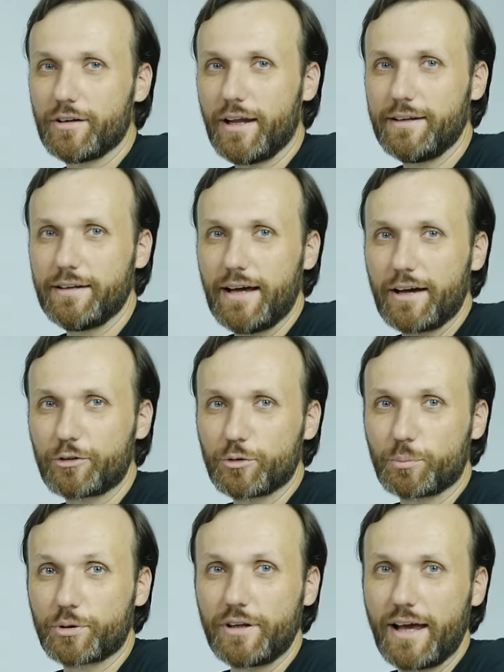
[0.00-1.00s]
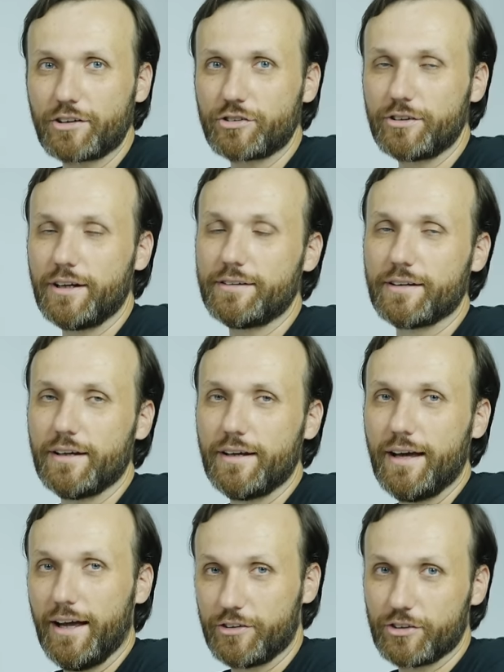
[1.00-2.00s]
any actual production yet.
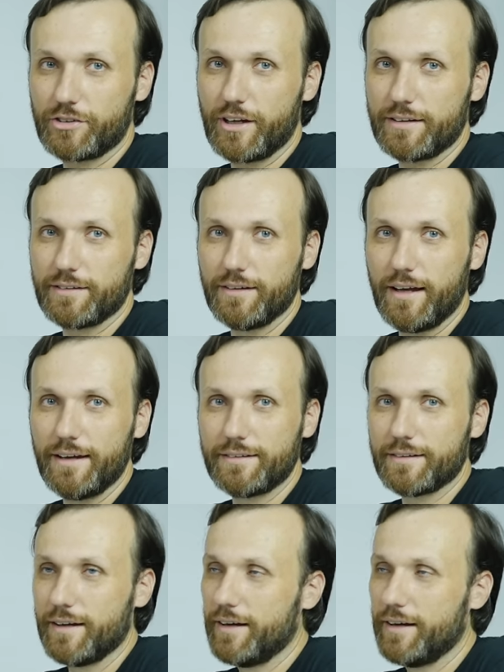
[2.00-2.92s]
I just got the light.